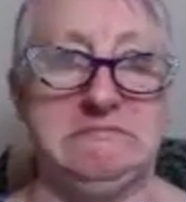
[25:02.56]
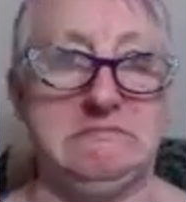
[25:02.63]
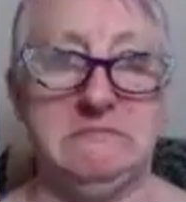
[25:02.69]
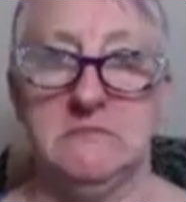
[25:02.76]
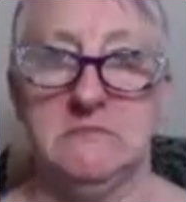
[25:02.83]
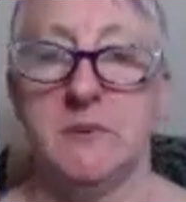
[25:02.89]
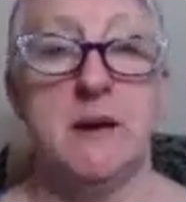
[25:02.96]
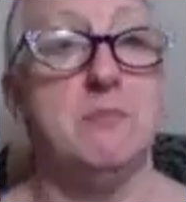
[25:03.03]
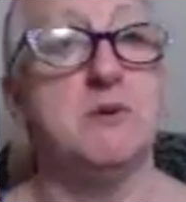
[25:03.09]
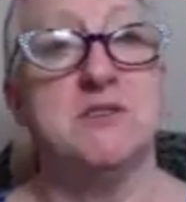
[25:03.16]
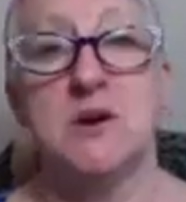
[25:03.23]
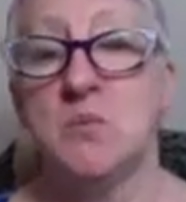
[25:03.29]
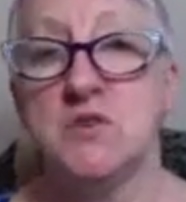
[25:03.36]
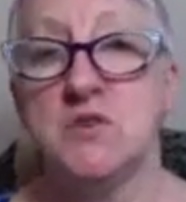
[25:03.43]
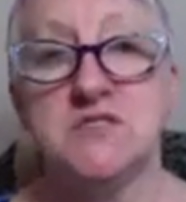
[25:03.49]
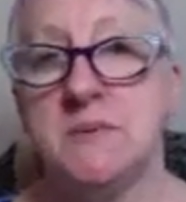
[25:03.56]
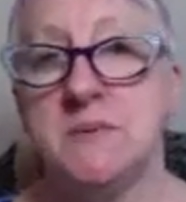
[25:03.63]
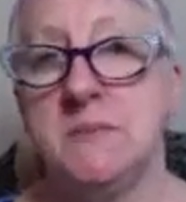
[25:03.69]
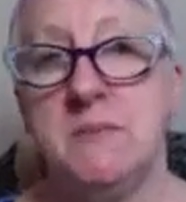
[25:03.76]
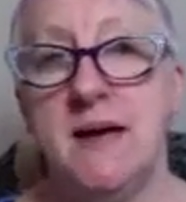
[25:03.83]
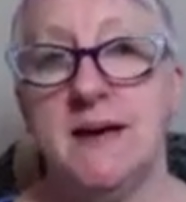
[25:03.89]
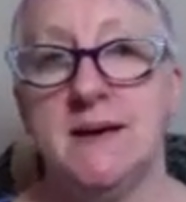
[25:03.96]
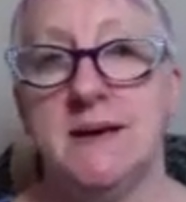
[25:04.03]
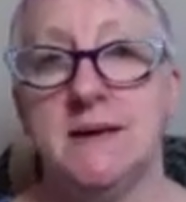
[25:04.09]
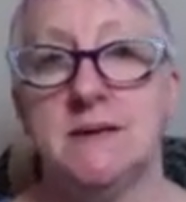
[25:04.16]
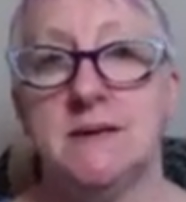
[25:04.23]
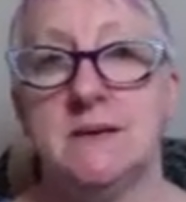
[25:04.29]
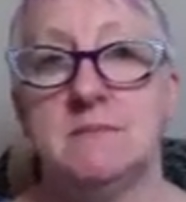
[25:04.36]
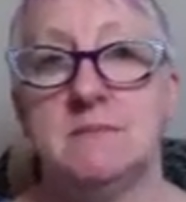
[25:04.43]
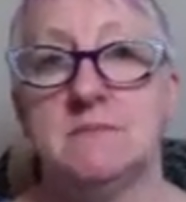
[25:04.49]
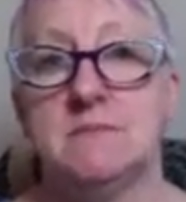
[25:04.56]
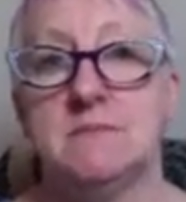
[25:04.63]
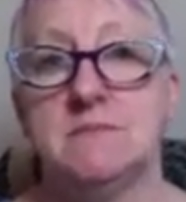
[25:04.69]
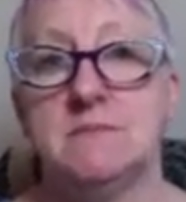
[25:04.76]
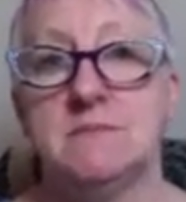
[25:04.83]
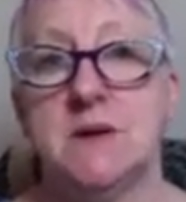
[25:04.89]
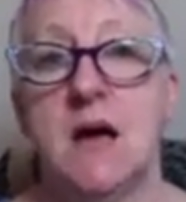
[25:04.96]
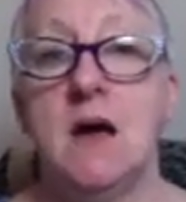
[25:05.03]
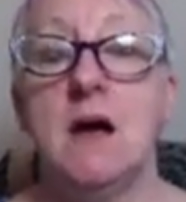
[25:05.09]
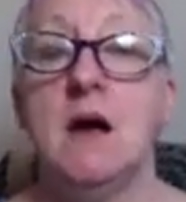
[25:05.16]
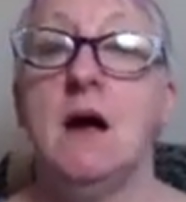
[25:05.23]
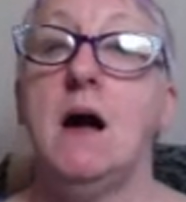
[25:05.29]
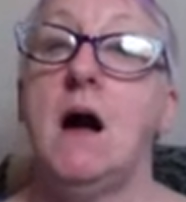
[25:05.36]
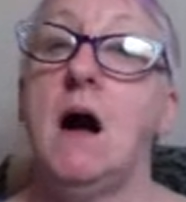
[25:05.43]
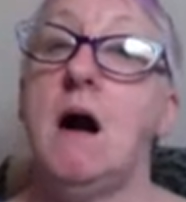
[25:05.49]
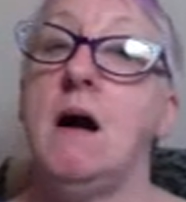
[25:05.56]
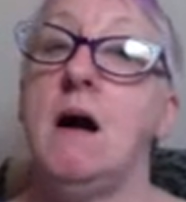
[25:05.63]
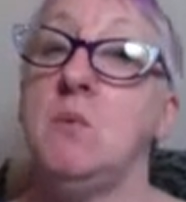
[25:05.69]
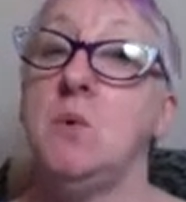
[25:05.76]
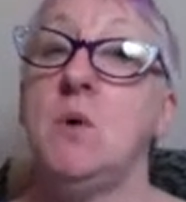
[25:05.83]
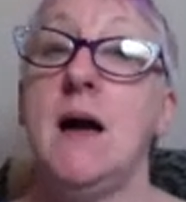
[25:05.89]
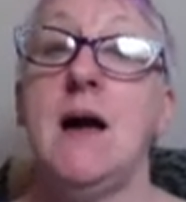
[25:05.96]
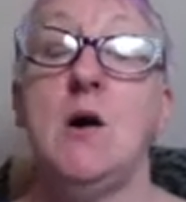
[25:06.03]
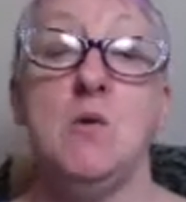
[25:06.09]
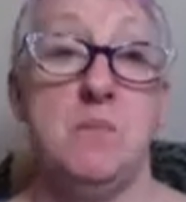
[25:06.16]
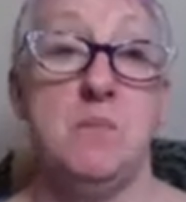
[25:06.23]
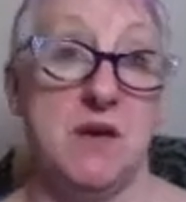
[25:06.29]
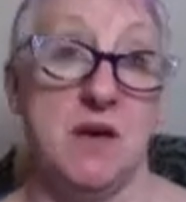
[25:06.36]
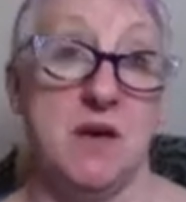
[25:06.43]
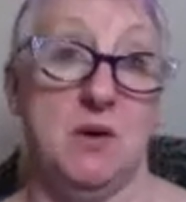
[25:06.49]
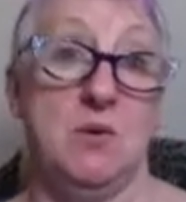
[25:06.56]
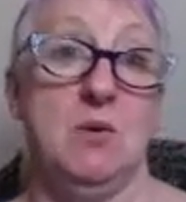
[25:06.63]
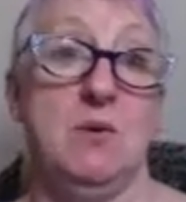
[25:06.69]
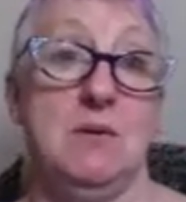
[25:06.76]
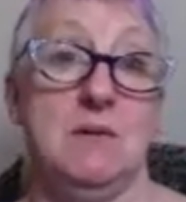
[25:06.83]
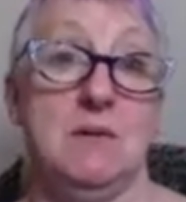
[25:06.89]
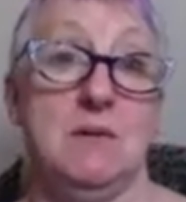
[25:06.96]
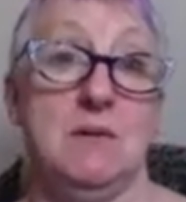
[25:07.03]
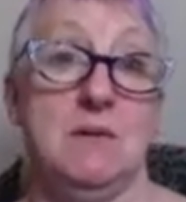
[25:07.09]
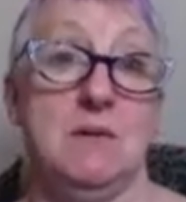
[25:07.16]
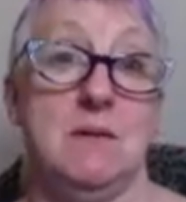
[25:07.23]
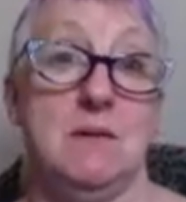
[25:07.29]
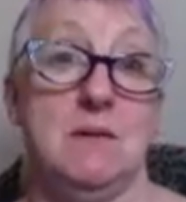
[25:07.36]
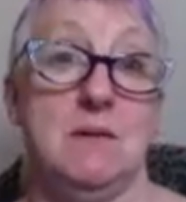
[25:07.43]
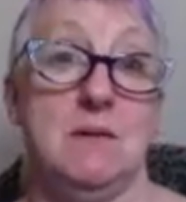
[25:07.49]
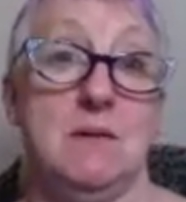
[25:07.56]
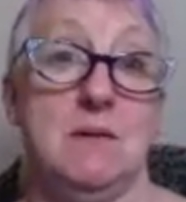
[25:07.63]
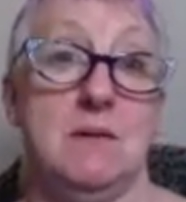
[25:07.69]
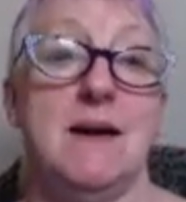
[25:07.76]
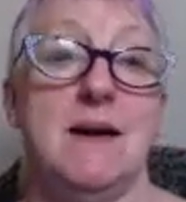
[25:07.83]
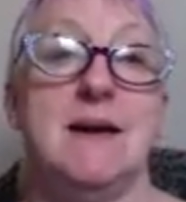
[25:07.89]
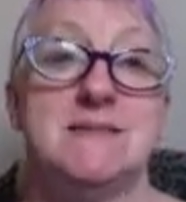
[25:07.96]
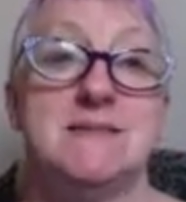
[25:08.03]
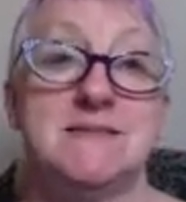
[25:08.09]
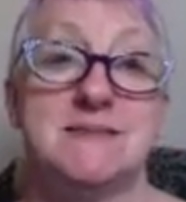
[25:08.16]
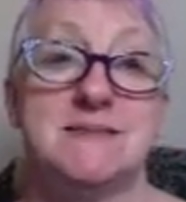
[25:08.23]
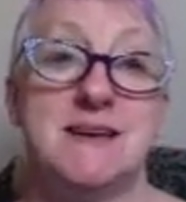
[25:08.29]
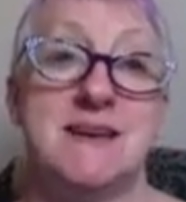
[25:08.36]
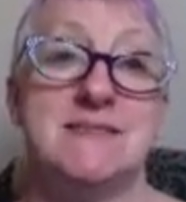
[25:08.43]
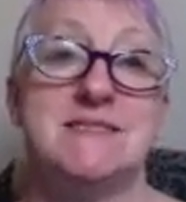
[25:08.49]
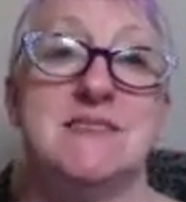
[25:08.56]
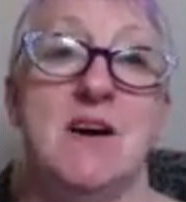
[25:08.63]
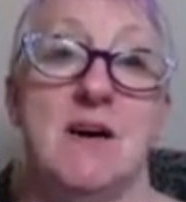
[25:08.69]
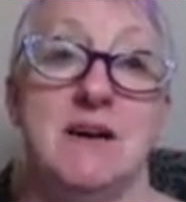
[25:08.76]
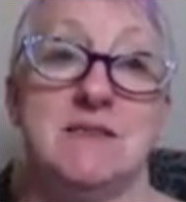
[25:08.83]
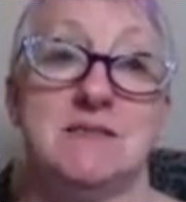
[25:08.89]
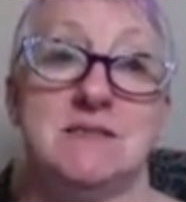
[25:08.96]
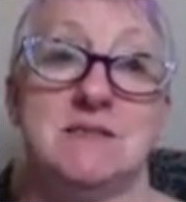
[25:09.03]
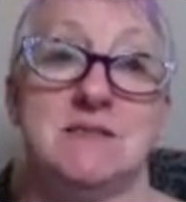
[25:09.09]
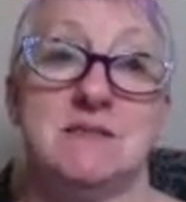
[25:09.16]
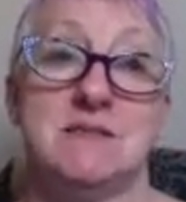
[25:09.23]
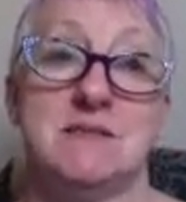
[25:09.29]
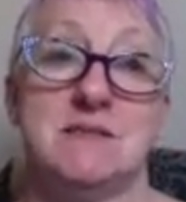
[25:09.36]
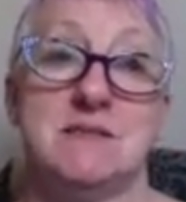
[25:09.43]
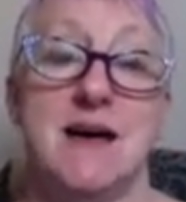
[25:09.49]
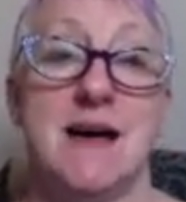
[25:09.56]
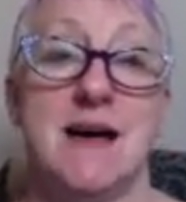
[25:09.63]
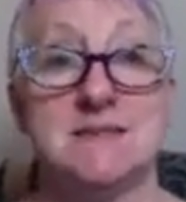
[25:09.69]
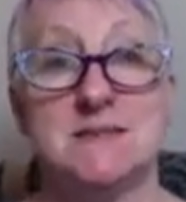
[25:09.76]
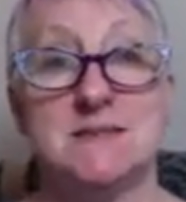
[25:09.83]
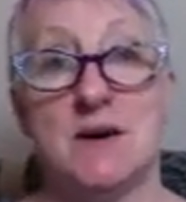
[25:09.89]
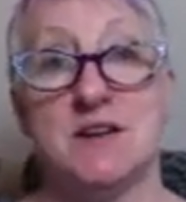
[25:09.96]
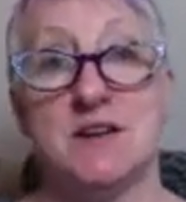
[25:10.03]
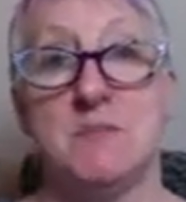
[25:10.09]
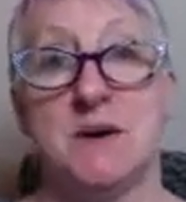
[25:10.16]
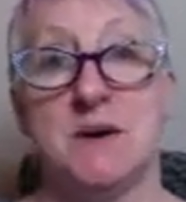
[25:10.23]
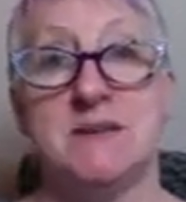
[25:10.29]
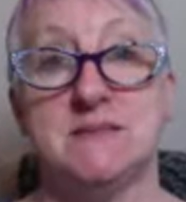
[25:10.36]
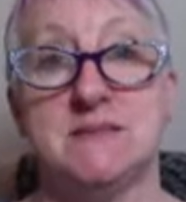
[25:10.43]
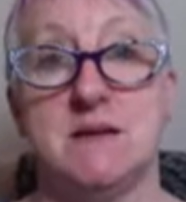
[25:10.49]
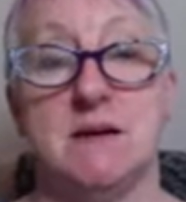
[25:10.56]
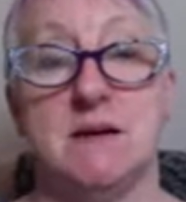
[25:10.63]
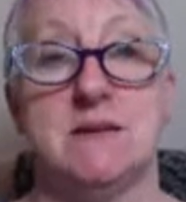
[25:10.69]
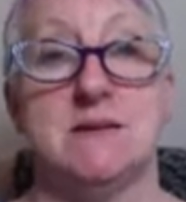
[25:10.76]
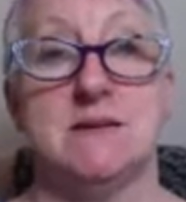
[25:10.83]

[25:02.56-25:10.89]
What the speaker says: People don't want to be made. I will help you is nice. That's side by side.